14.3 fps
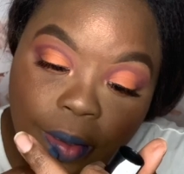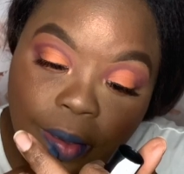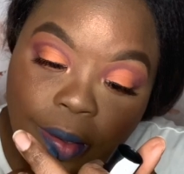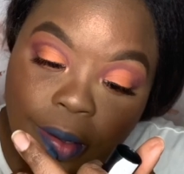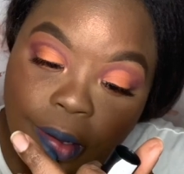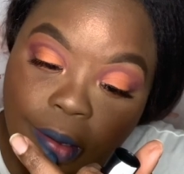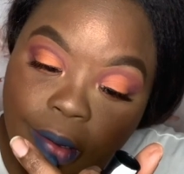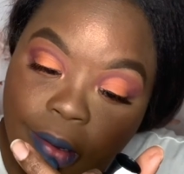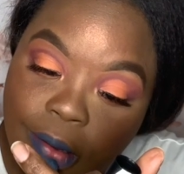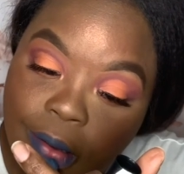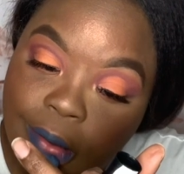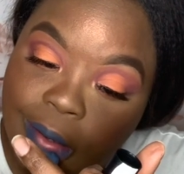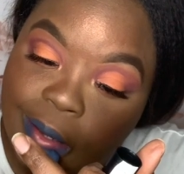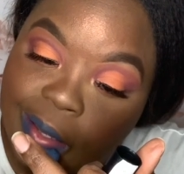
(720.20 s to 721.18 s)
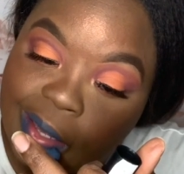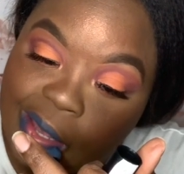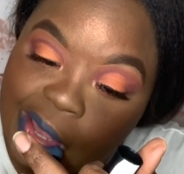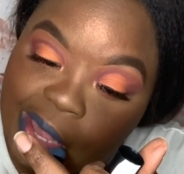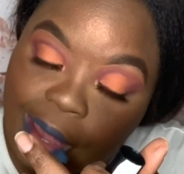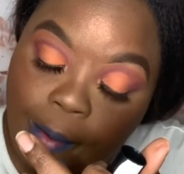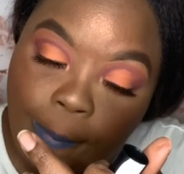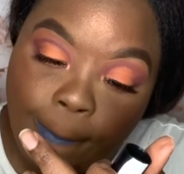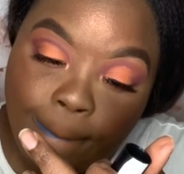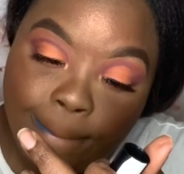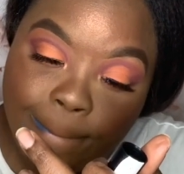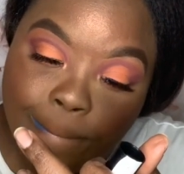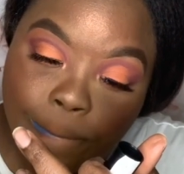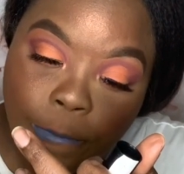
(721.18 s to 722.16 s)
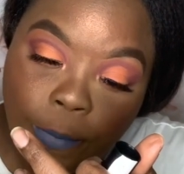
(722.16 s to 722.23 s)
time I've used this color.
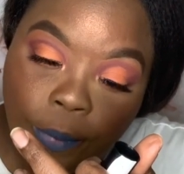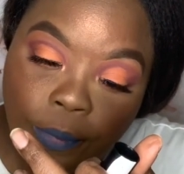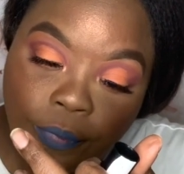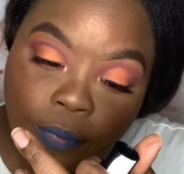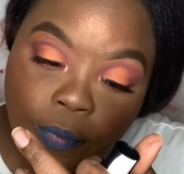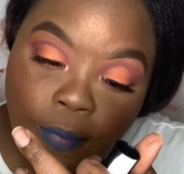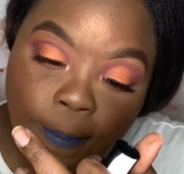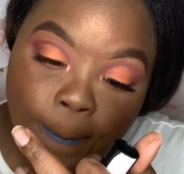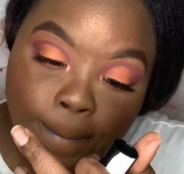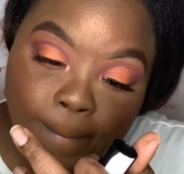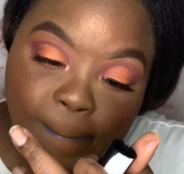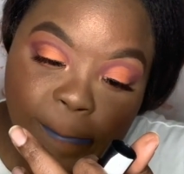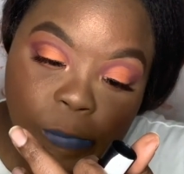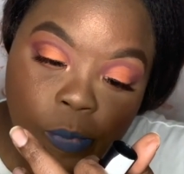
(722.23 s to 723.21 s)
It's a really dope color.